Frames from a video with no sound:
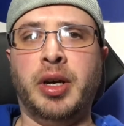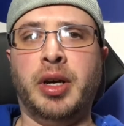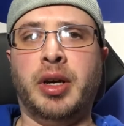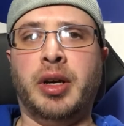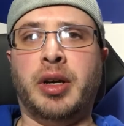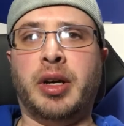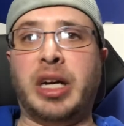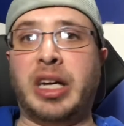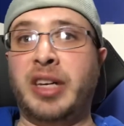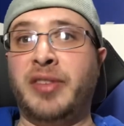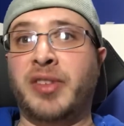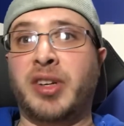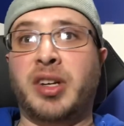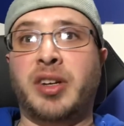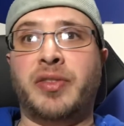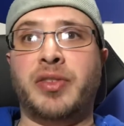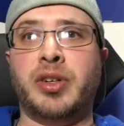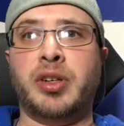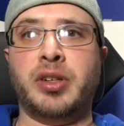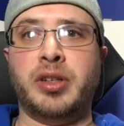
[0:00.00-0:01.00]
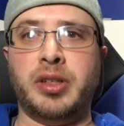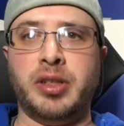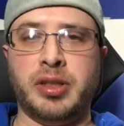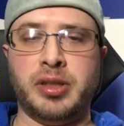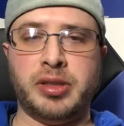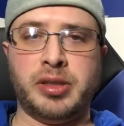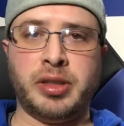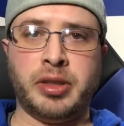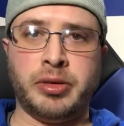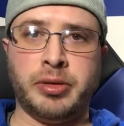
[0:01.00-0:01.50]
I even offered to
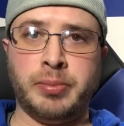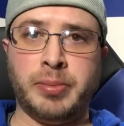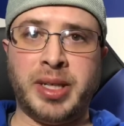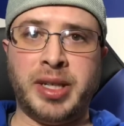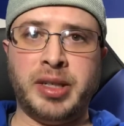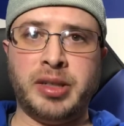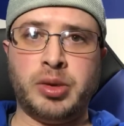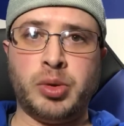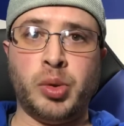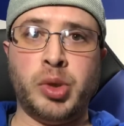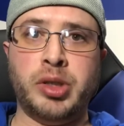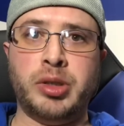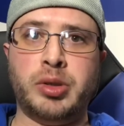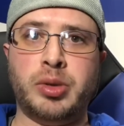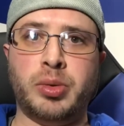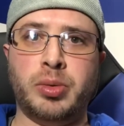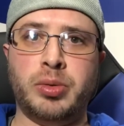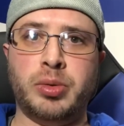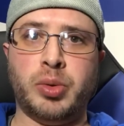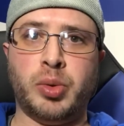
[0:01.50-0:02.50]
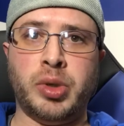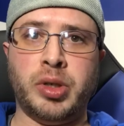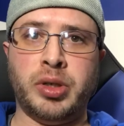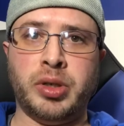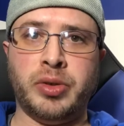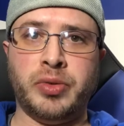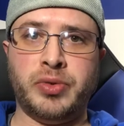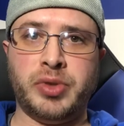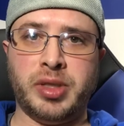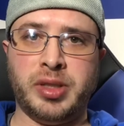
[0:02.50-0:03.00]
sell my
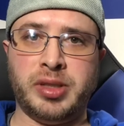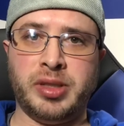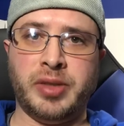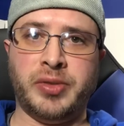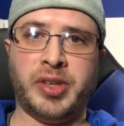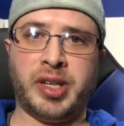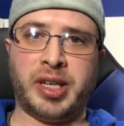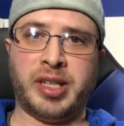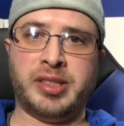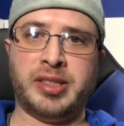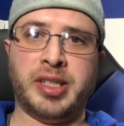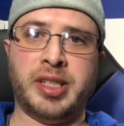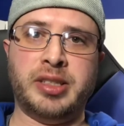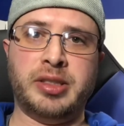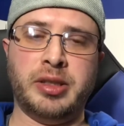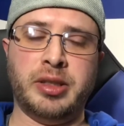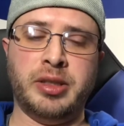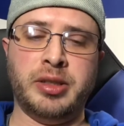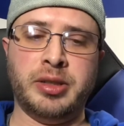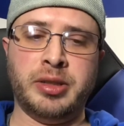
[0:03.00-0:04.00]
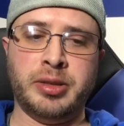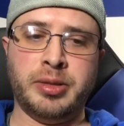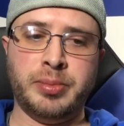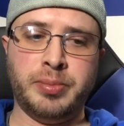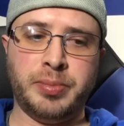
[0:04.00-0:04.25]
2012 Civic Si to him,